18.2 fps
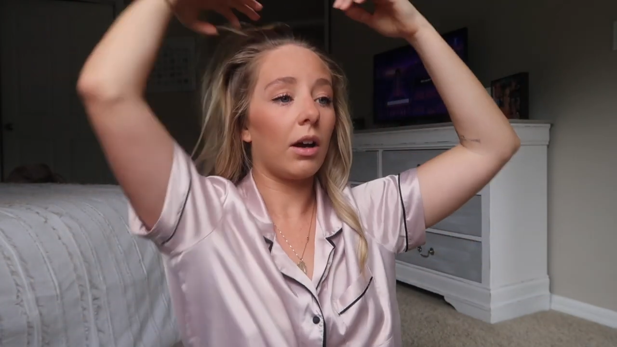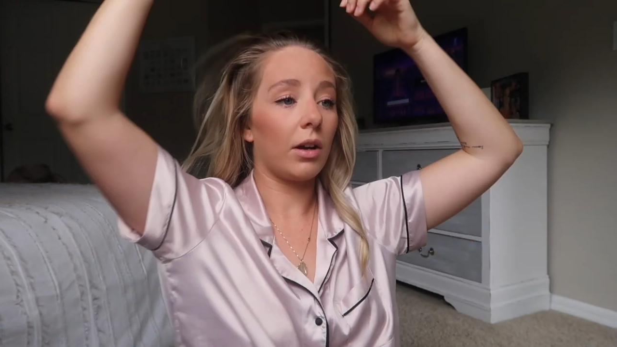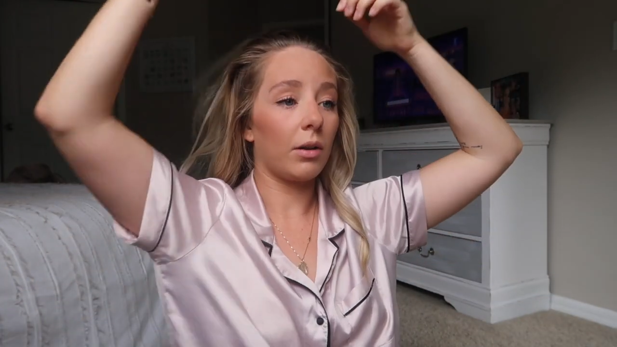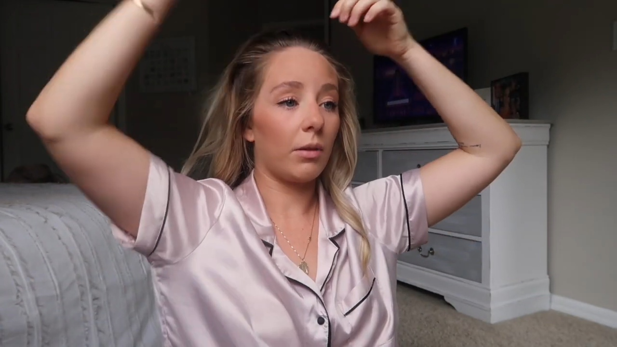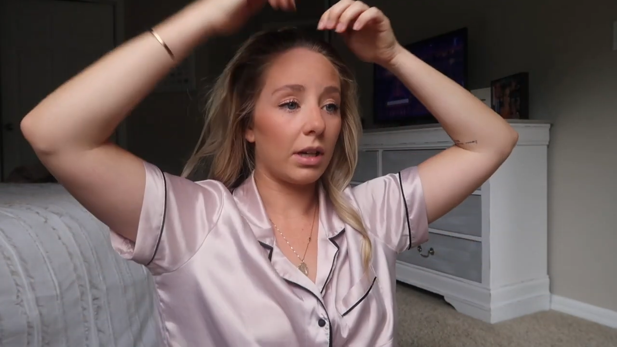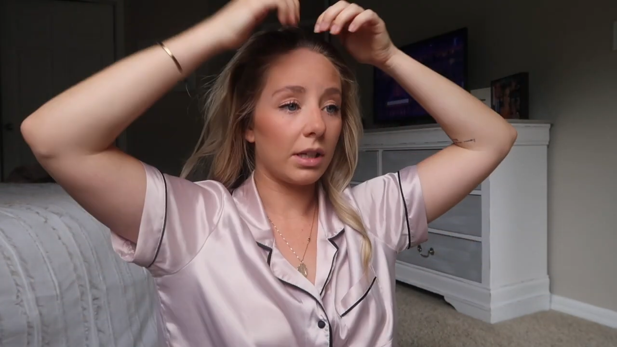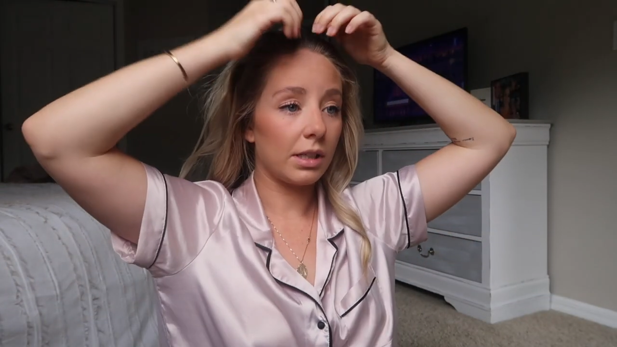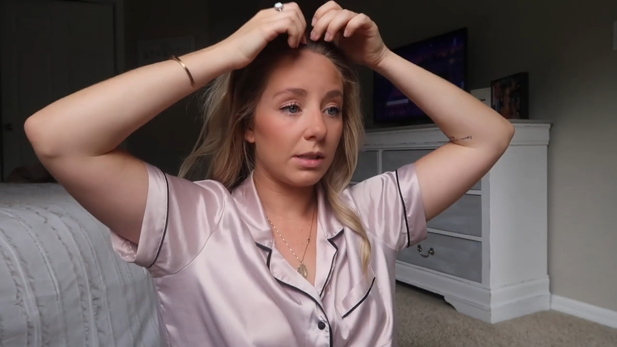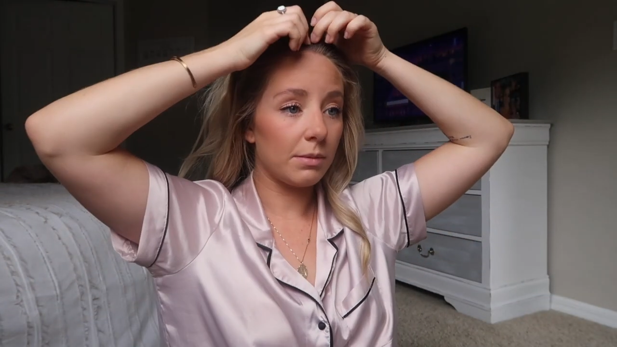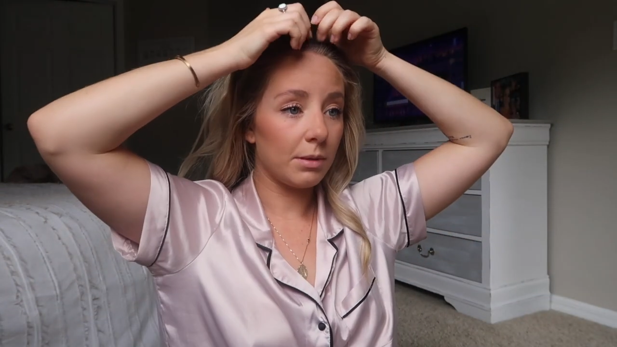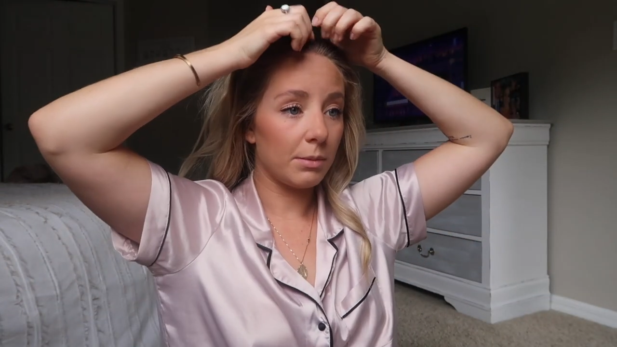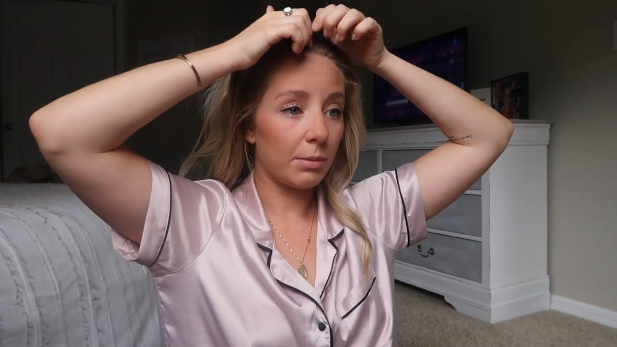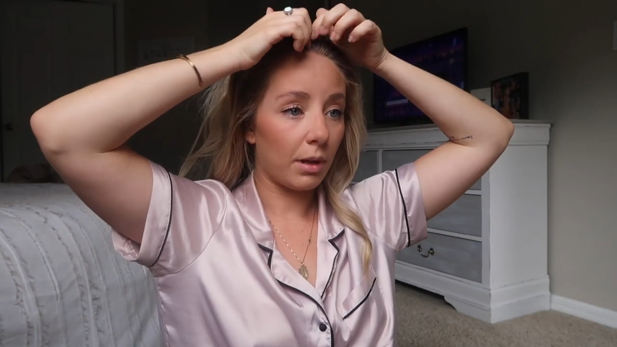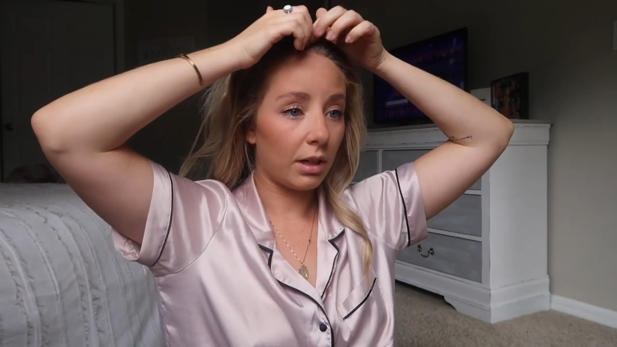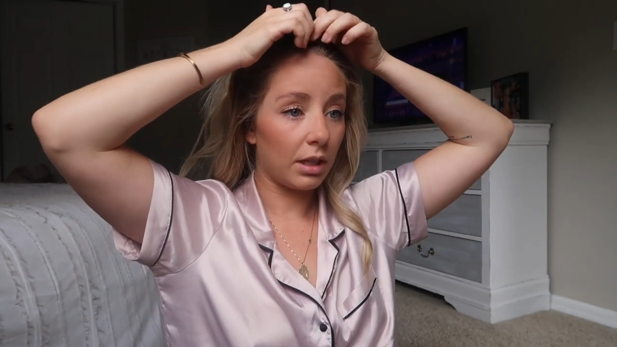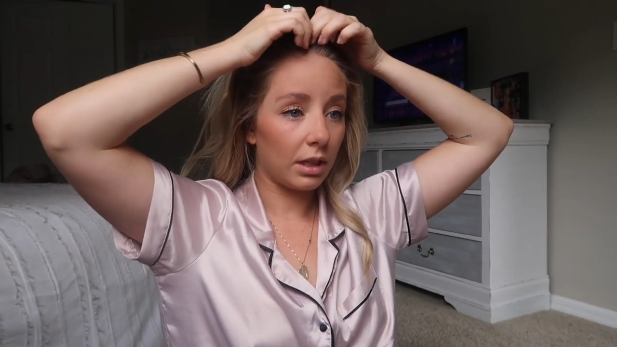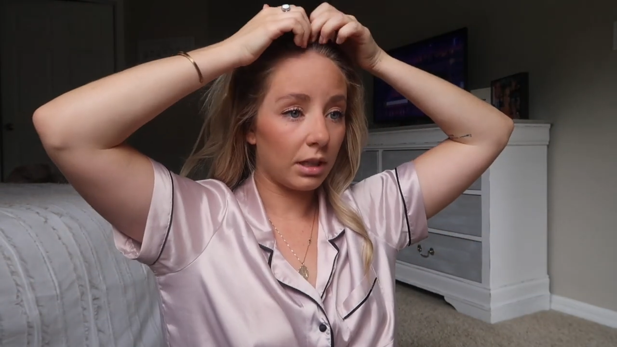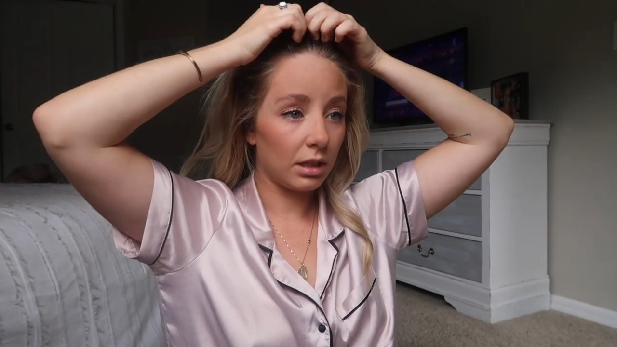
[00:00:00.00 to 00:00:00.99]
I want it to be
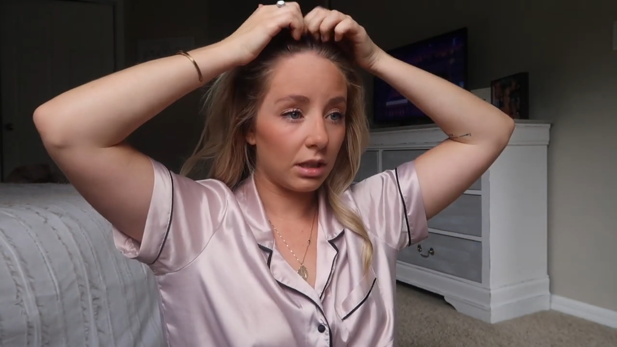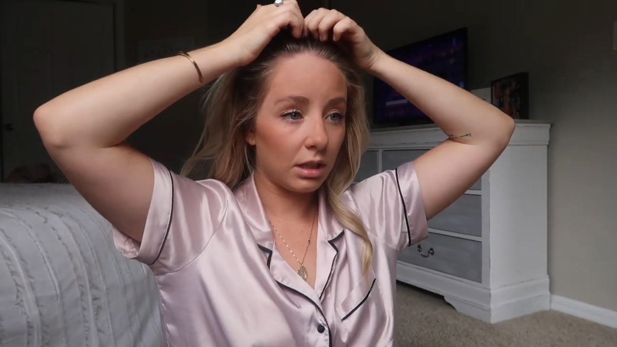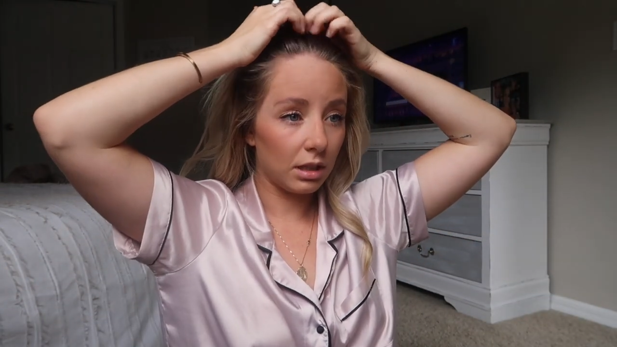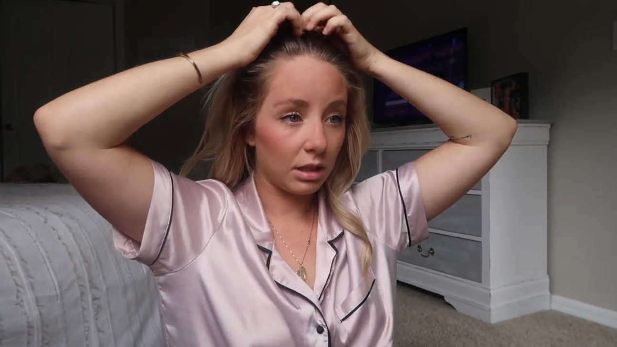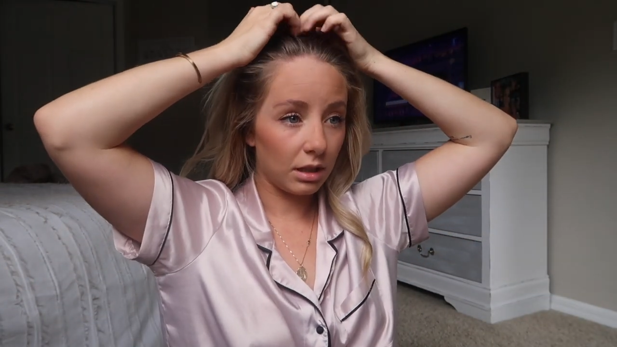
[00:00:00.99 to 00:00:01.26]
parted.